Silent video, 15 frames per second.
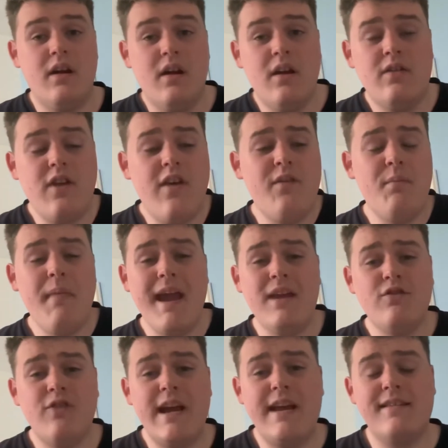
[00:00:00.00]
So the
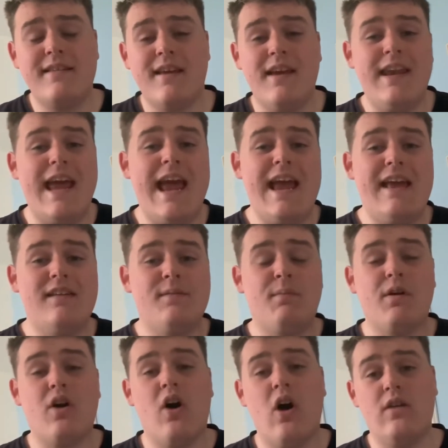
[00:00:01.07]
main reason is
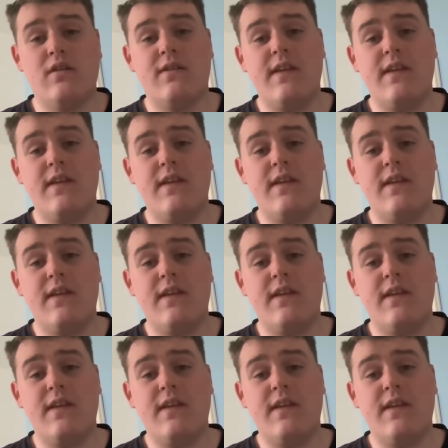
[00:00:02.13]
because